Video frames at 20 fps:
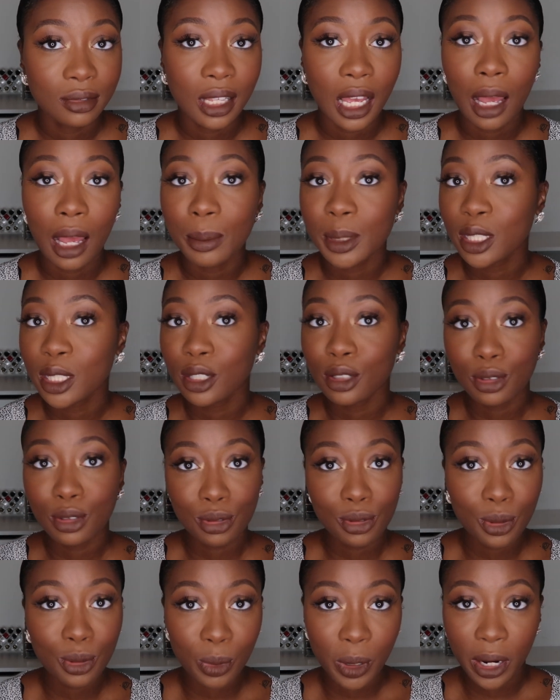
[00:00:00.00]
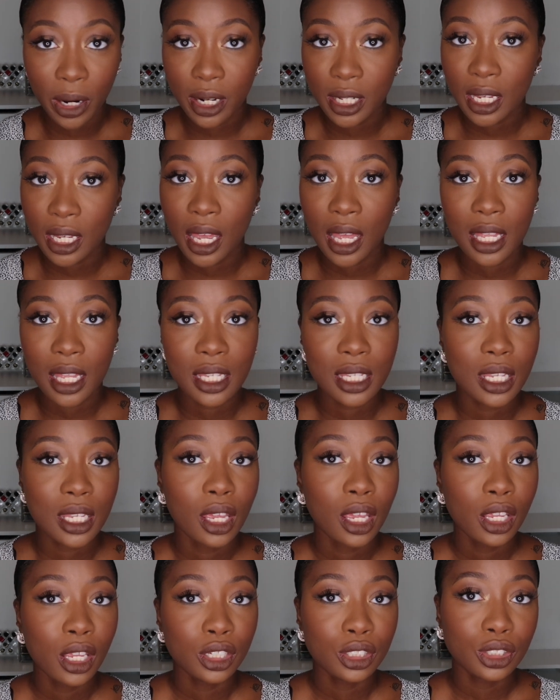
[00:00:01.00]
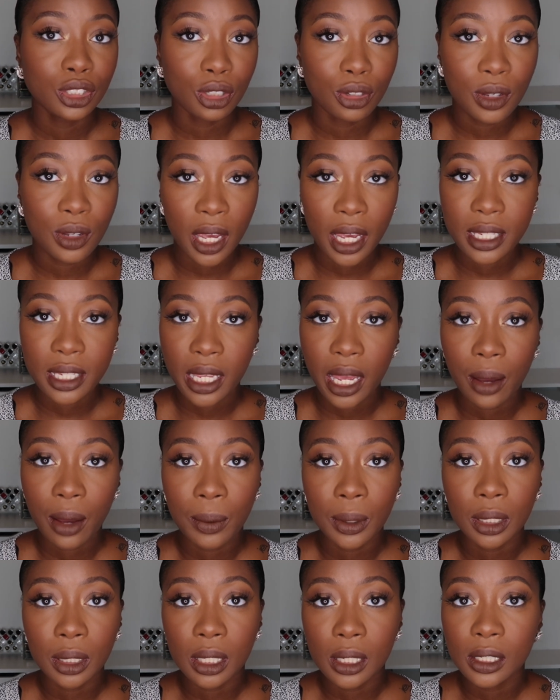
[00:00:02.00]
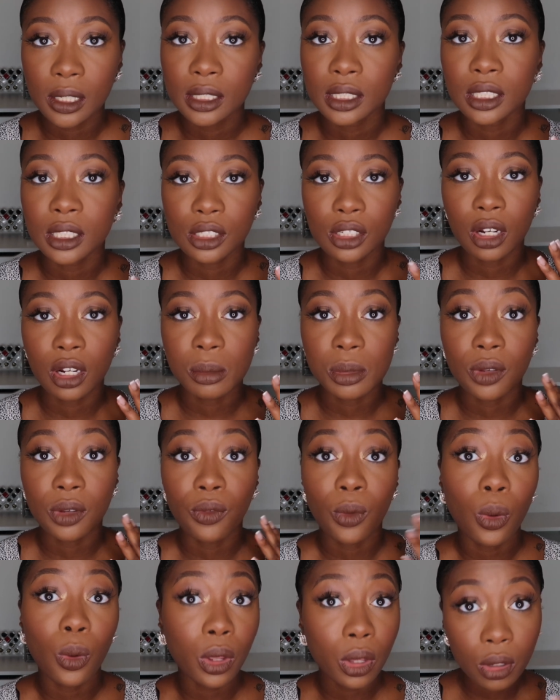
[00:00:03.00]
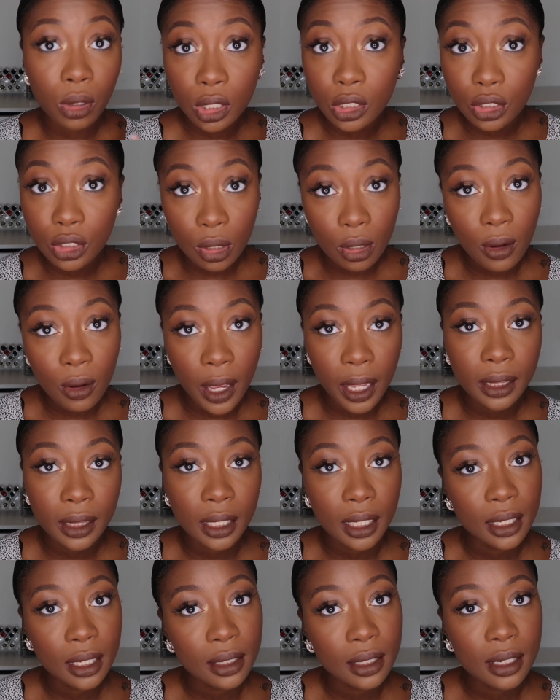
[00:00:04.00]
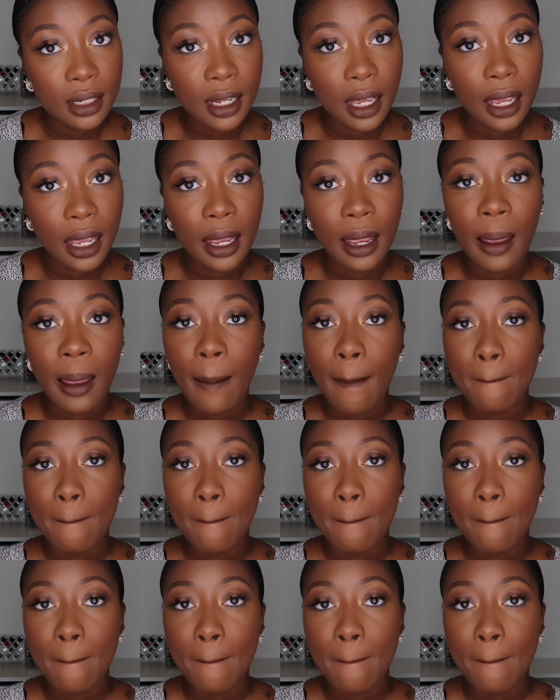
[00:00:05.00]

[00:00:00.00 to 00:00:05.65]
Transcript: I'ma still do the wear test, show you guys how it looks in terms of oil control at the end of the day.